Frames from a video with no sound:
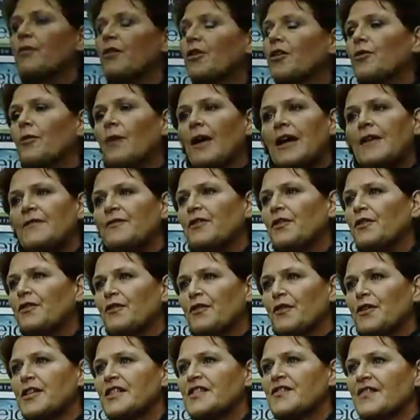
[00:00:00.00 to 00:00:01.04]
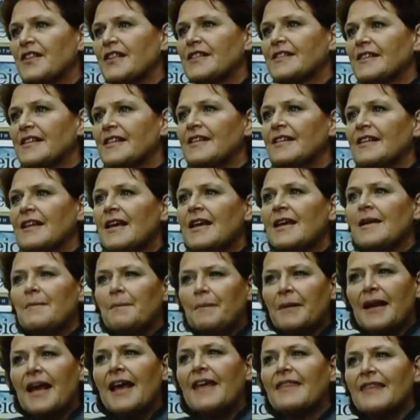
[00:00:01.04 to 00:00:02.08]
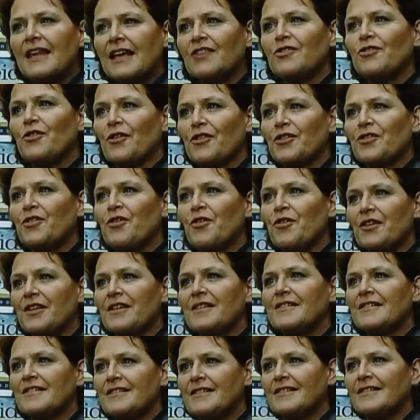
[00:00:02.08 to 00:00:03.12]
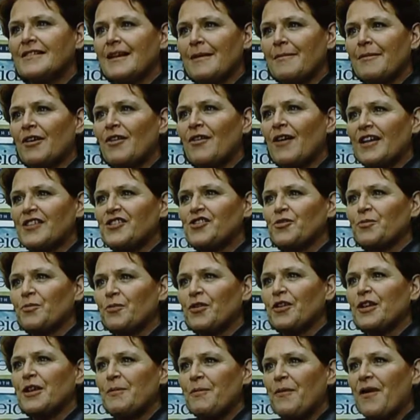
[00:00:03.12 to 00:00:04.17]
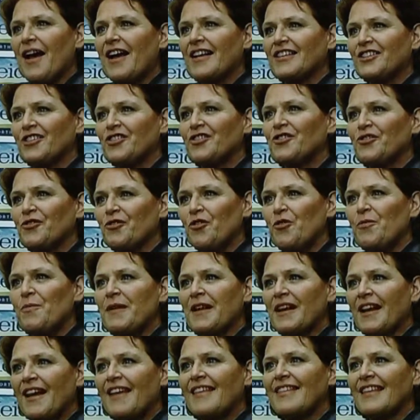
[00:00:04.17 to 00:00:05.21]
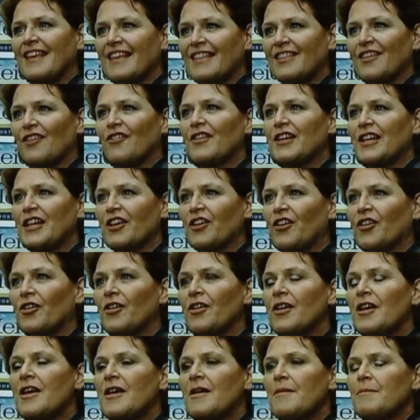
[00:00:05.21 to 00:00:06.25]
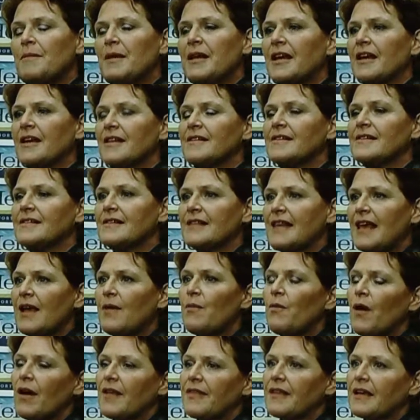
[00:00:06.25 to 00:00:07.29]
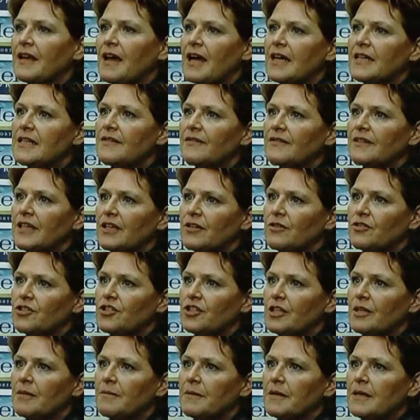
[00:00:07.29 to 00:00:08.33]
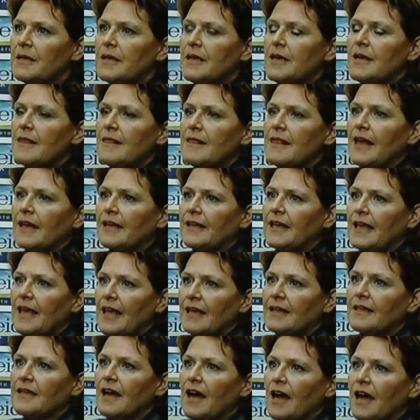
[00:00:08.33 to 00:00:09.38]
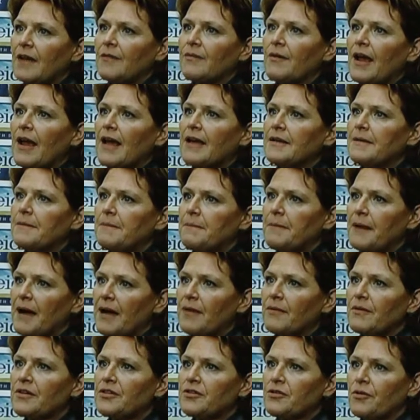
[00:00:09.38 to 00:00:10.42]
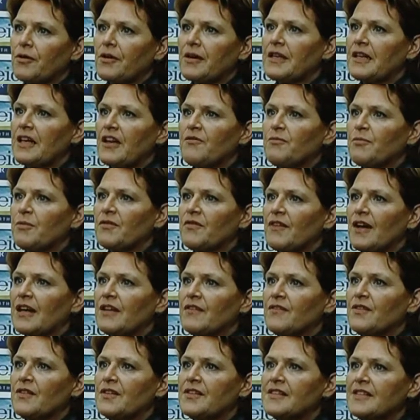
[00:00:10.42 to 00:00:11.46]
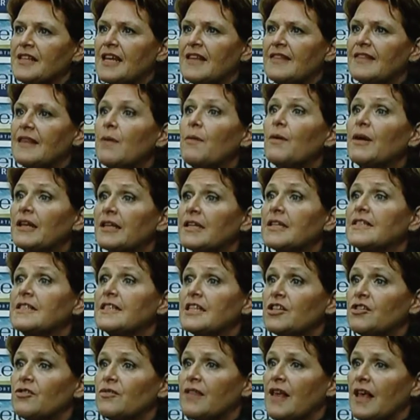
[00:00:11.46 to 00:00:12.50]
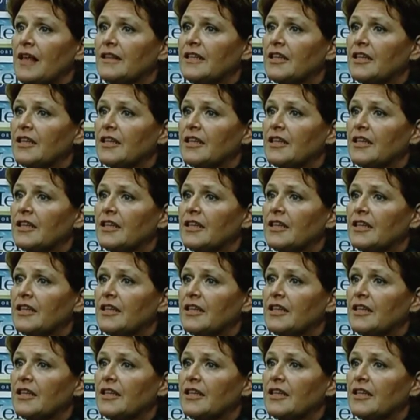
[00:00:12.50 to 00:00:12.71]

We're grateful for his visit, but I think North Dakota Democrats are a pretty practical group, and I think they're here because they want the kind of leadership that Kent Conrad and Byron Dorgan have provided for the state. They want to continue that